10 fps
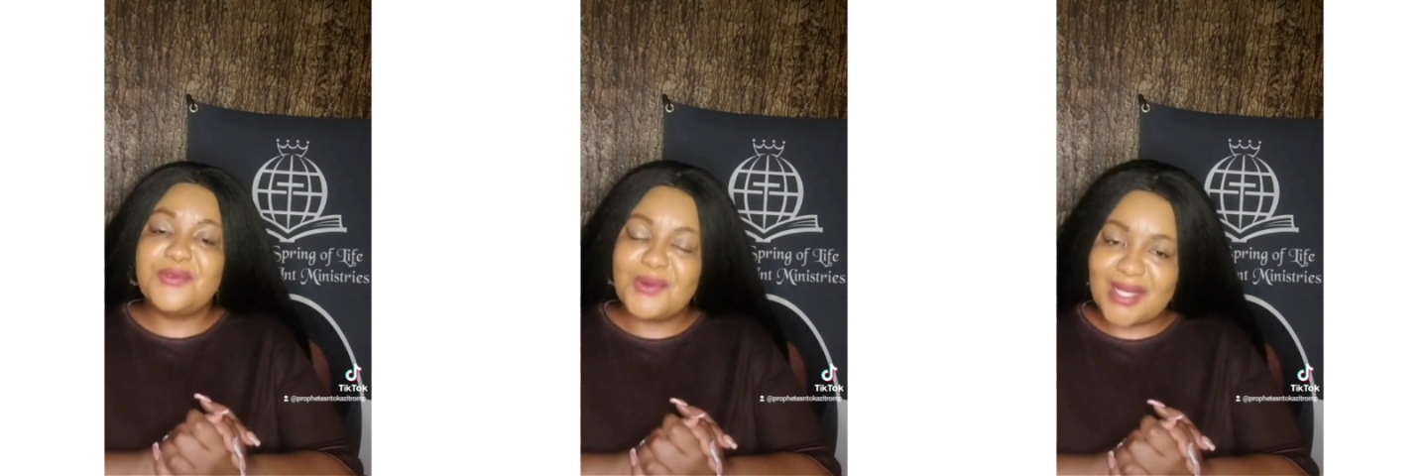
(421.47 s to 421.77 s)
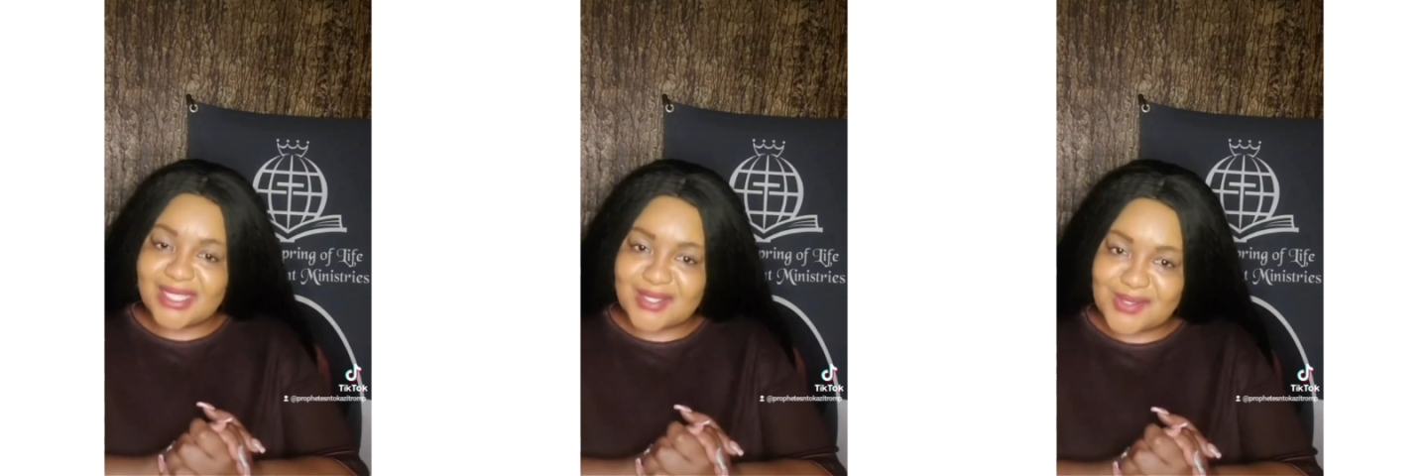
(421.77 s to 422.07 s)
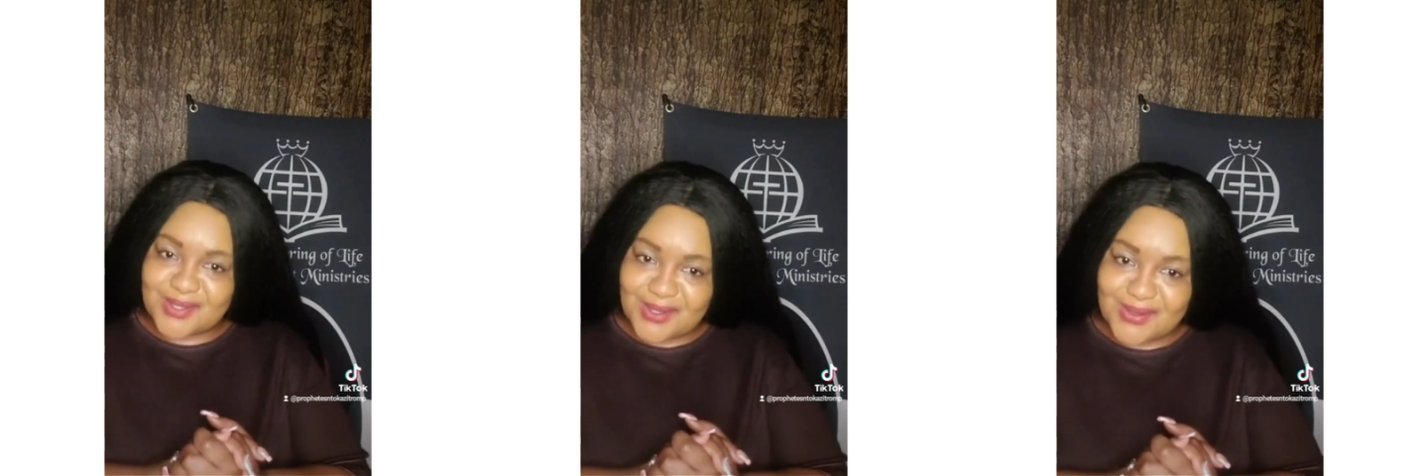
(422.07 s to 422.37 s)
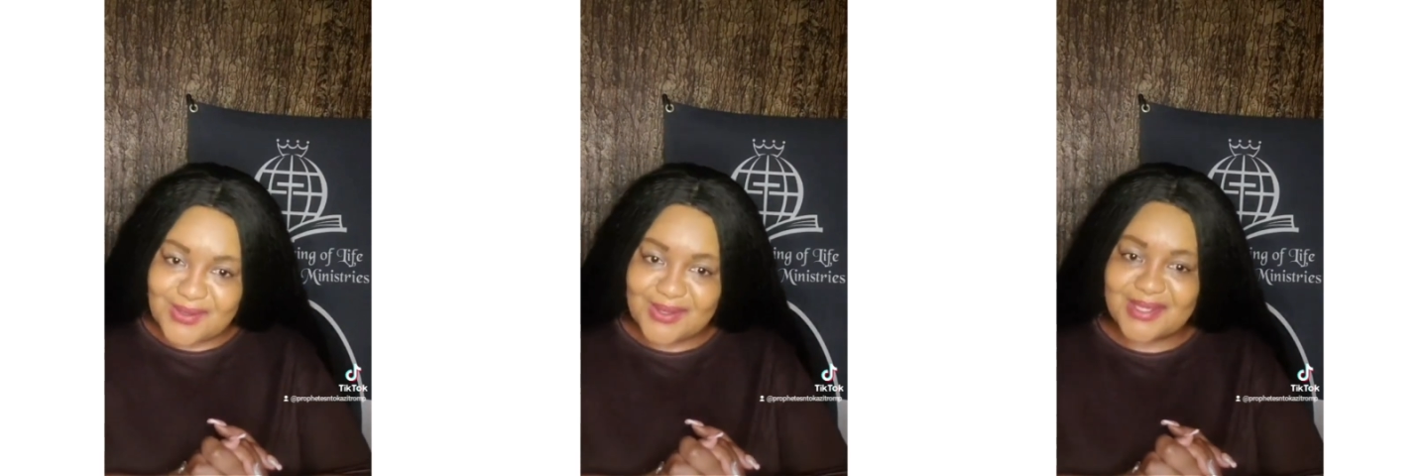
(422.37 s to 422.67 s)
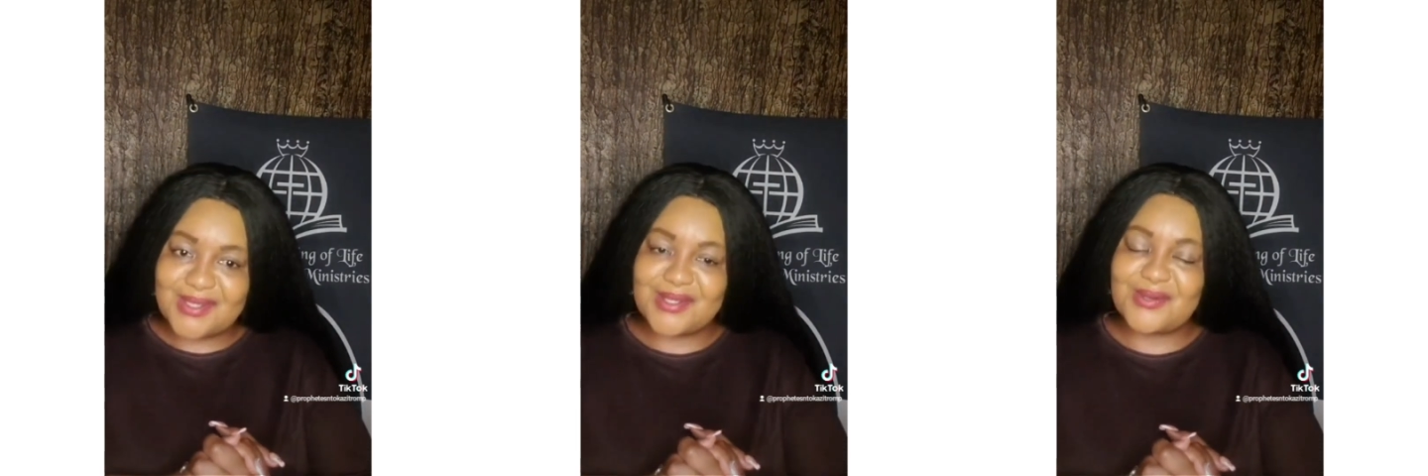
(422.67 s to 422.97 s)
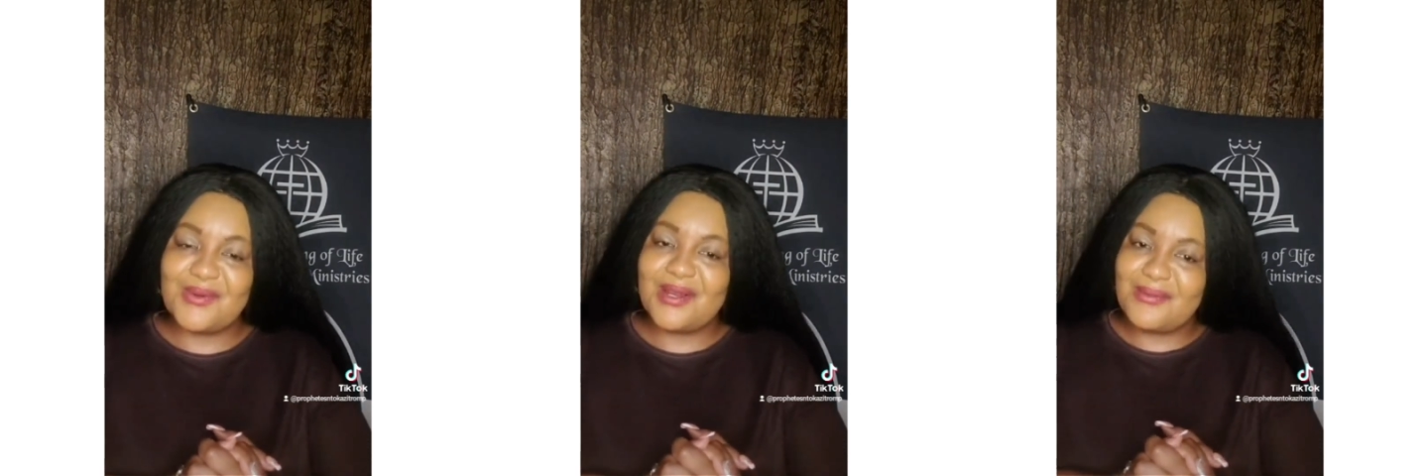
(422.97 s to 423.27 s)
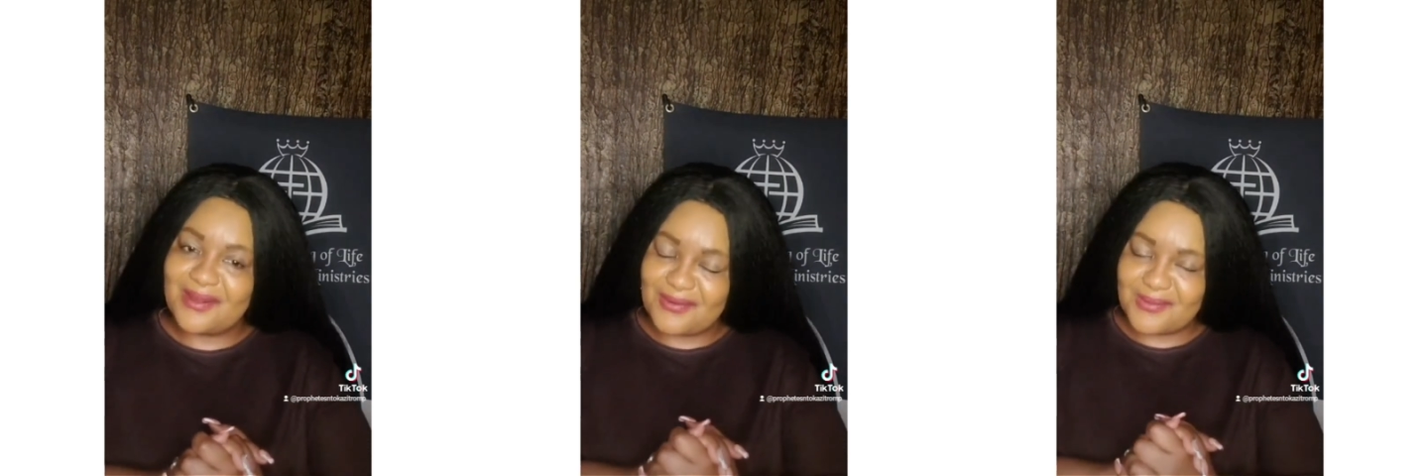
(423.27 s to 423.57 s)
you are led to sow into this word,
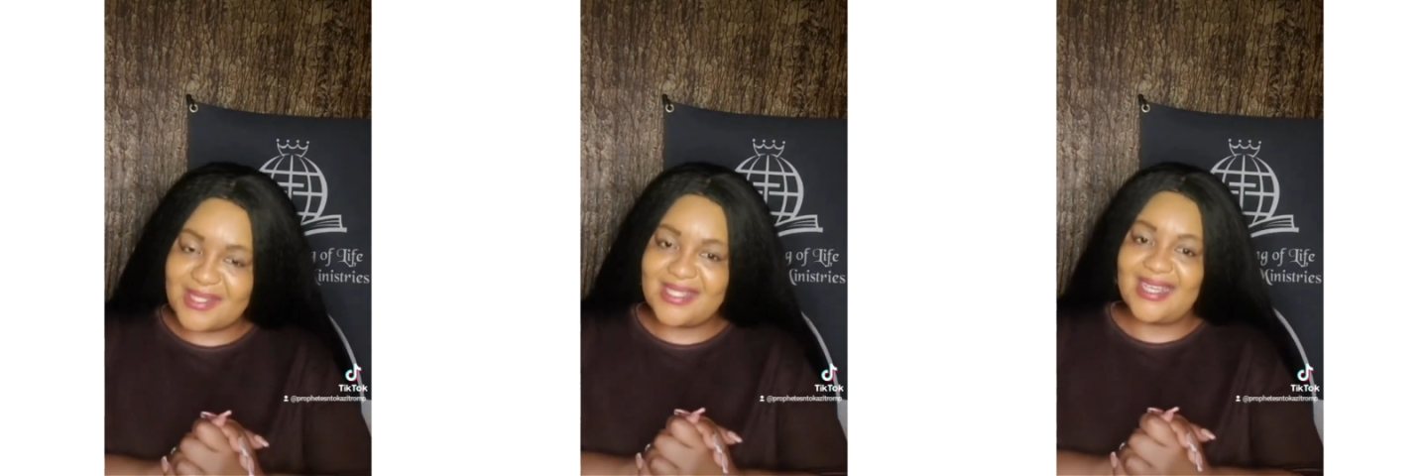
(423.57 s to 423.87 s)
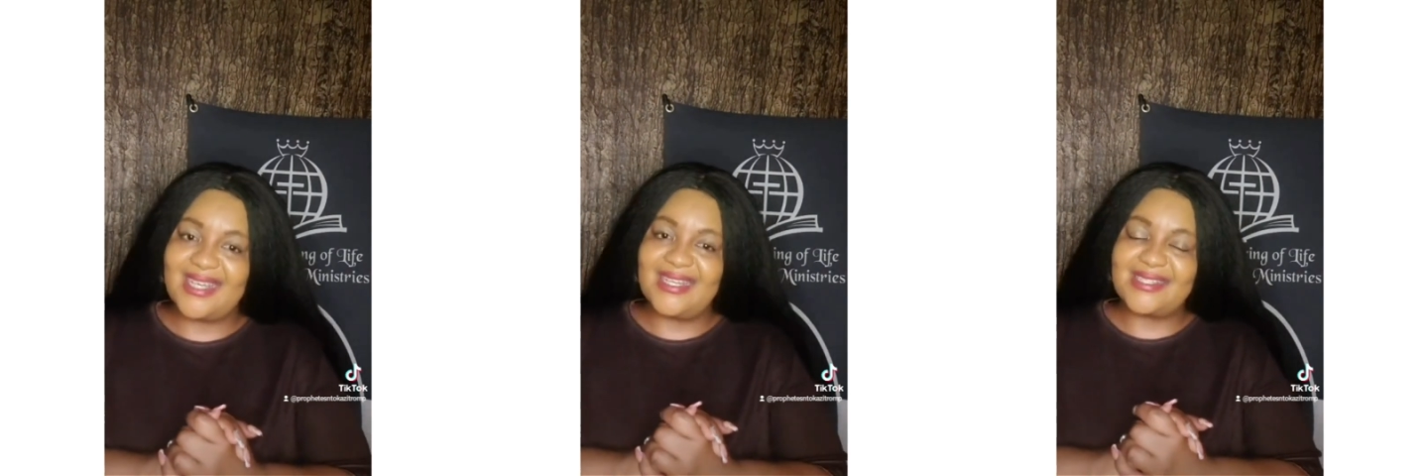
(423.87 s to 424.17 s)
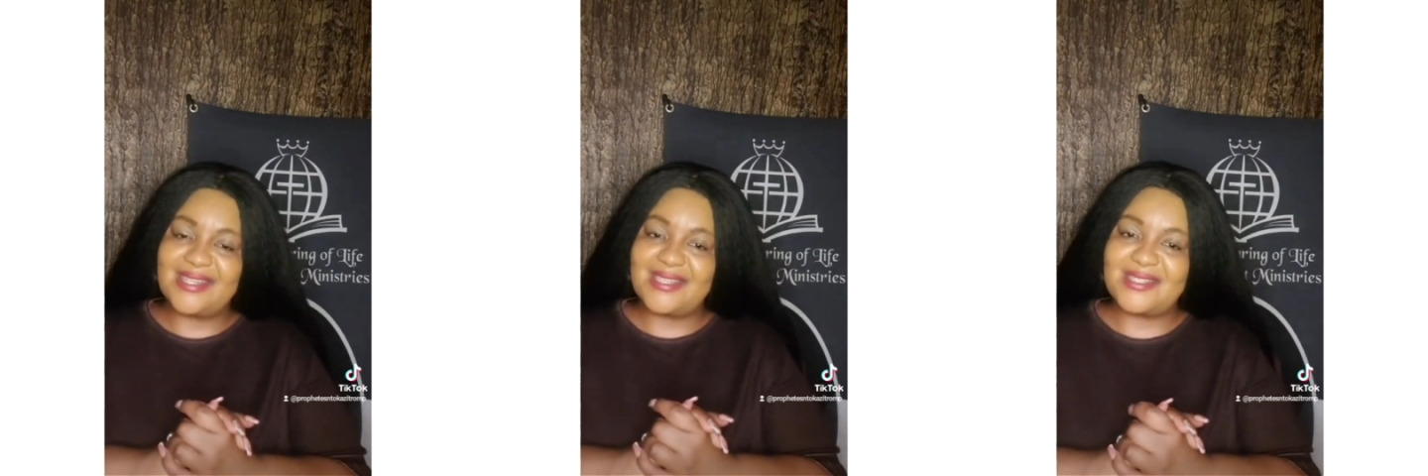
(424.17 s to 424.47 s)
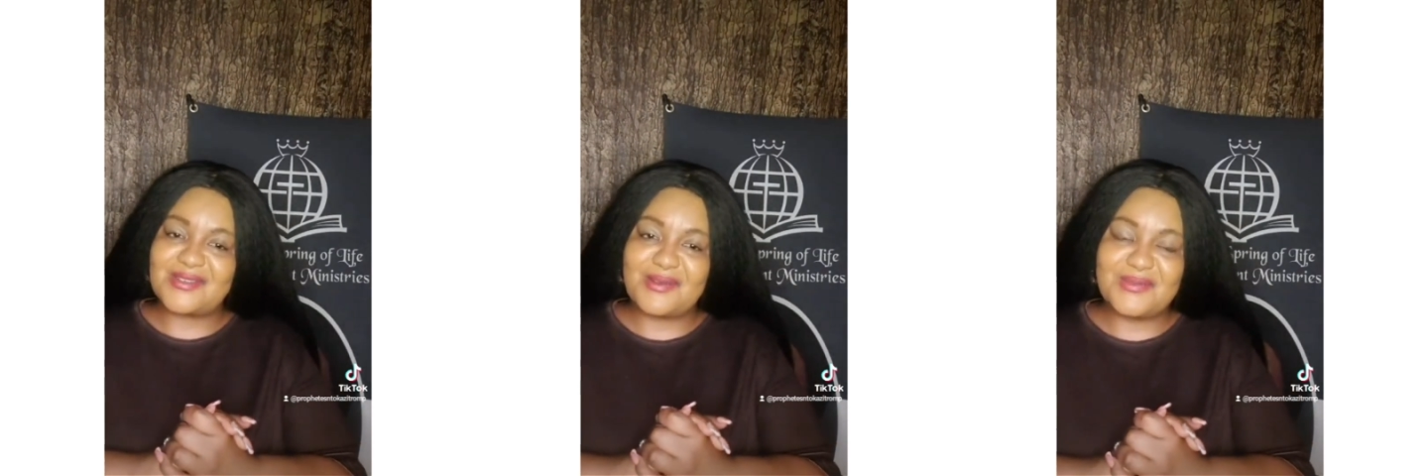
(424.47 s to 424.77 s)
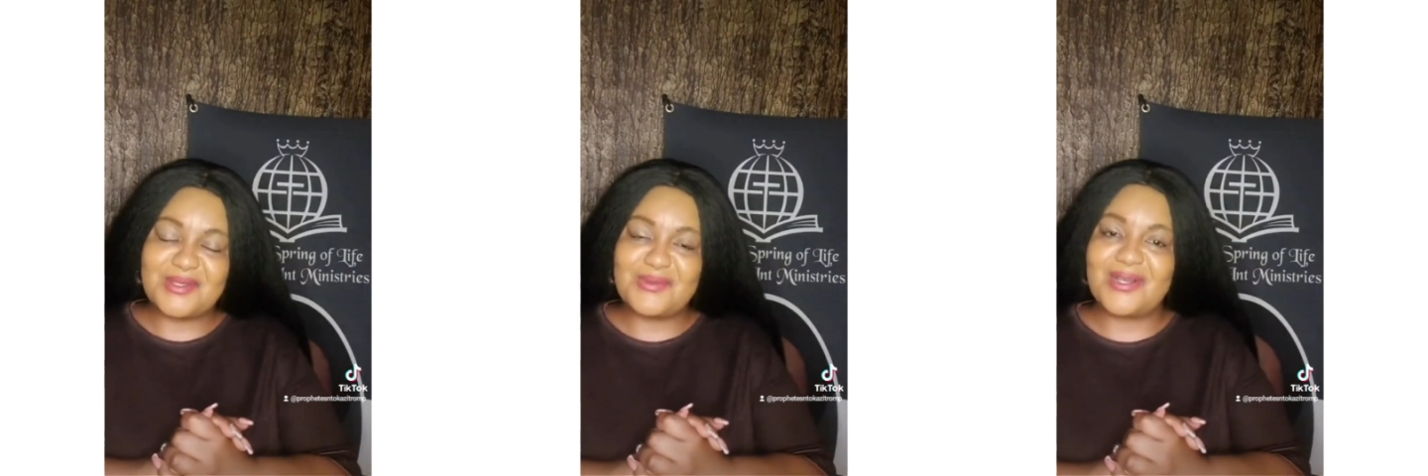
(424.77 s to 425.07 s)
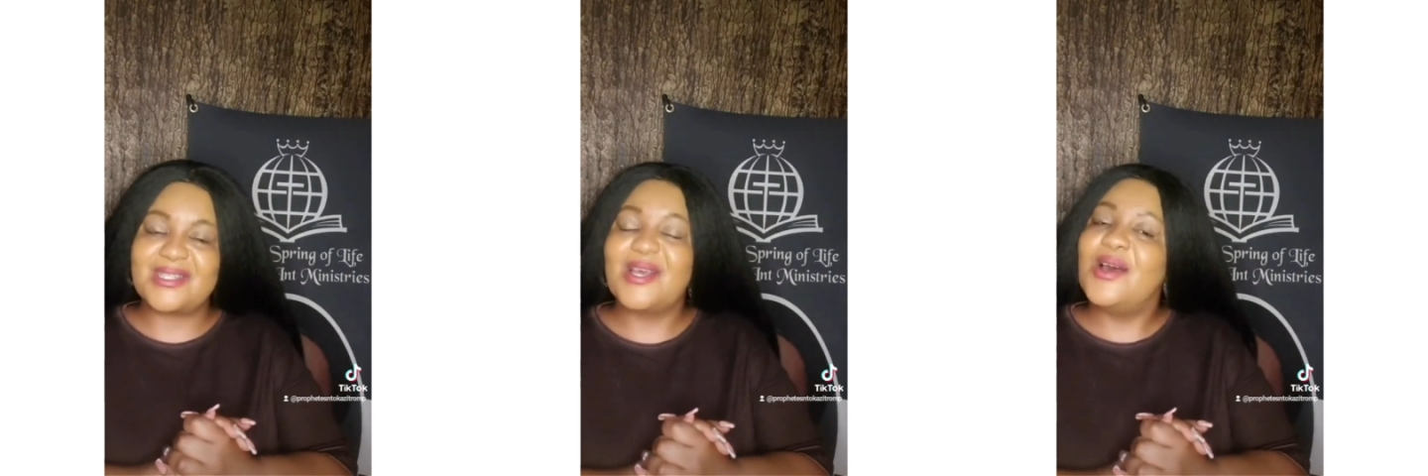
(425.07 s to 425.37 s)
my information again is in the description box.